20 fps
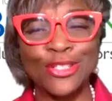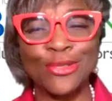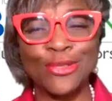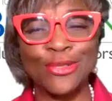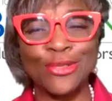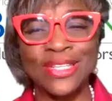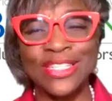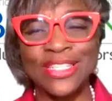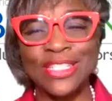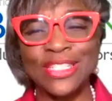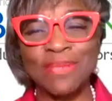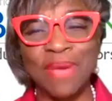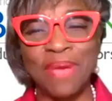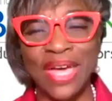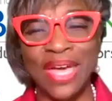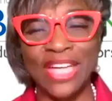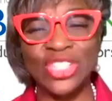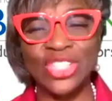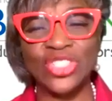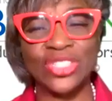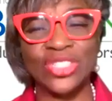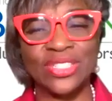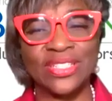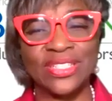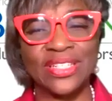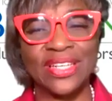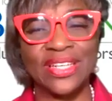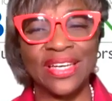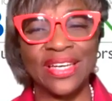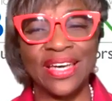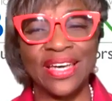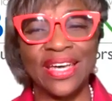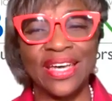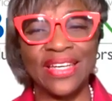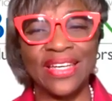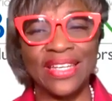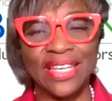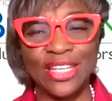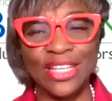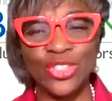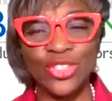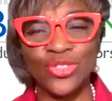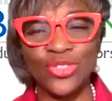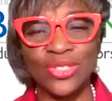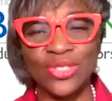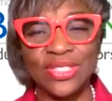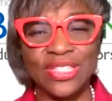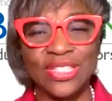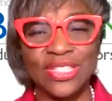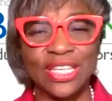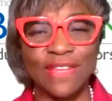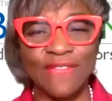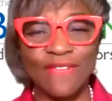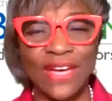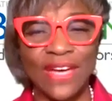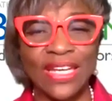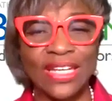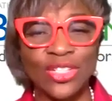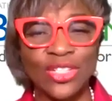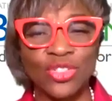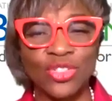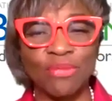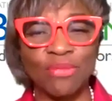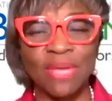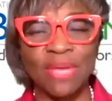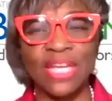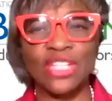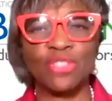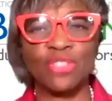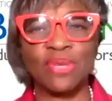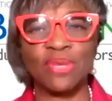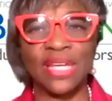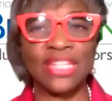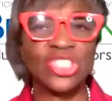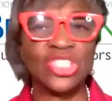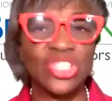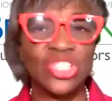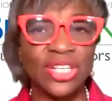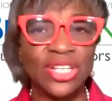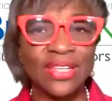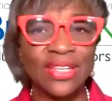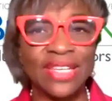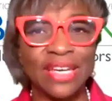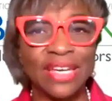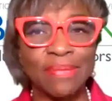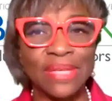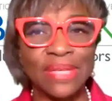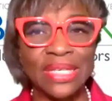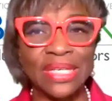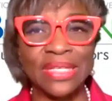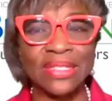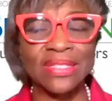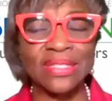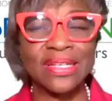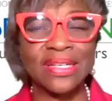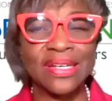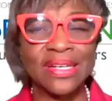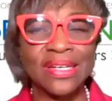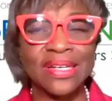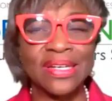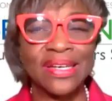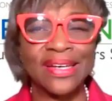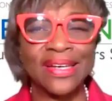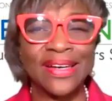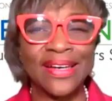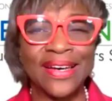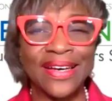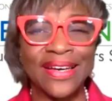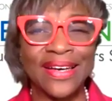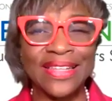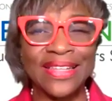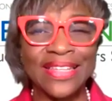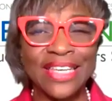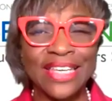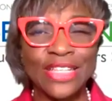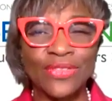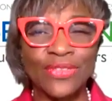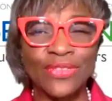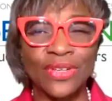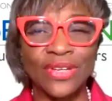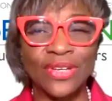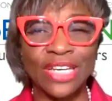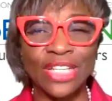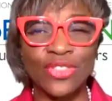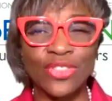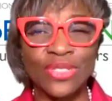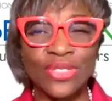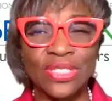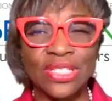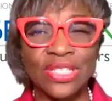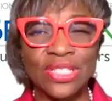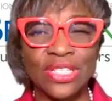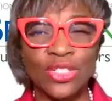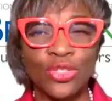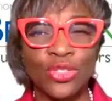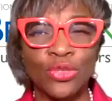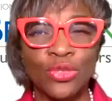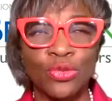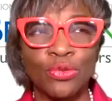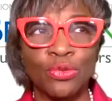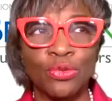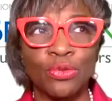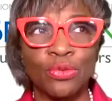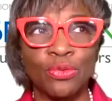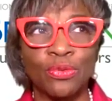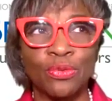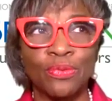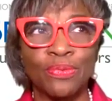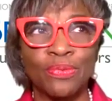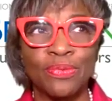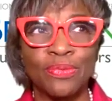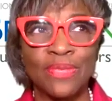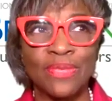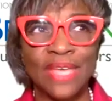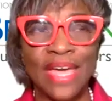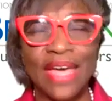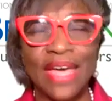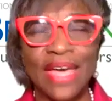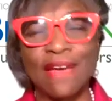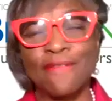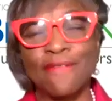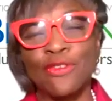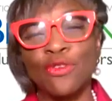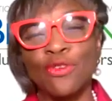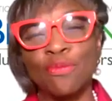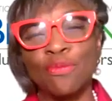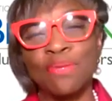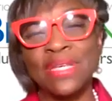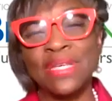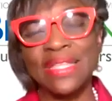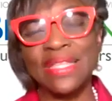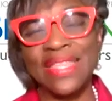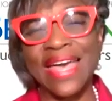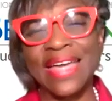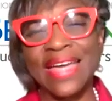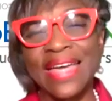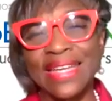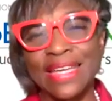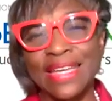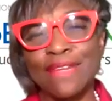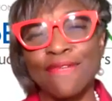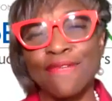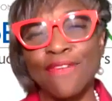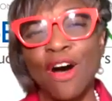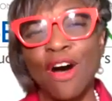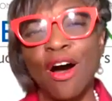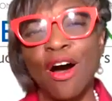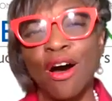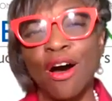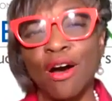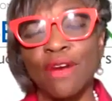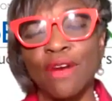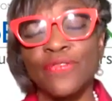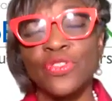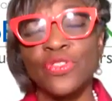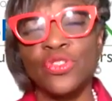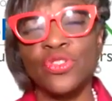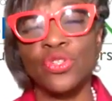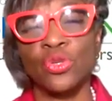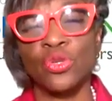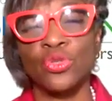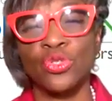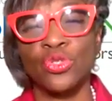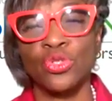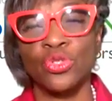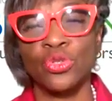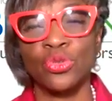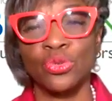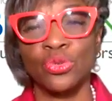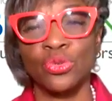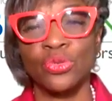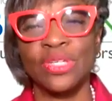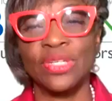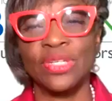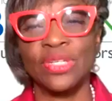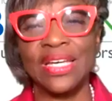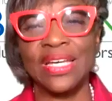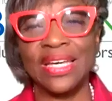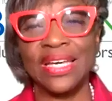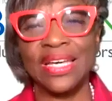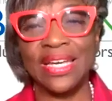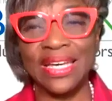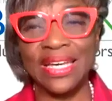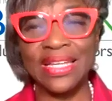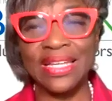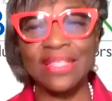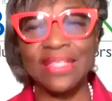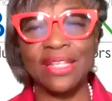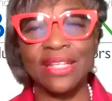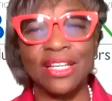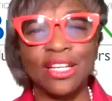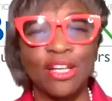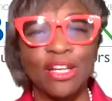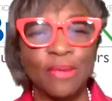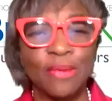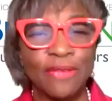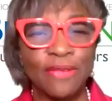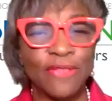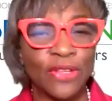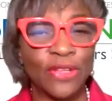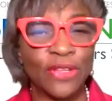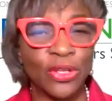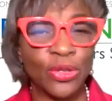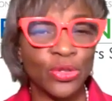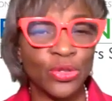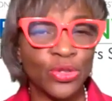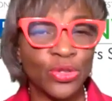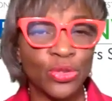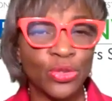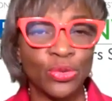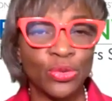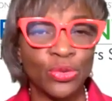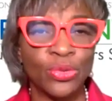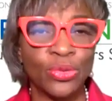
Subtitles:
his passion and interest in financial management. I share that because I think it's very interesting to have you be that involved so soon in the club. And for those who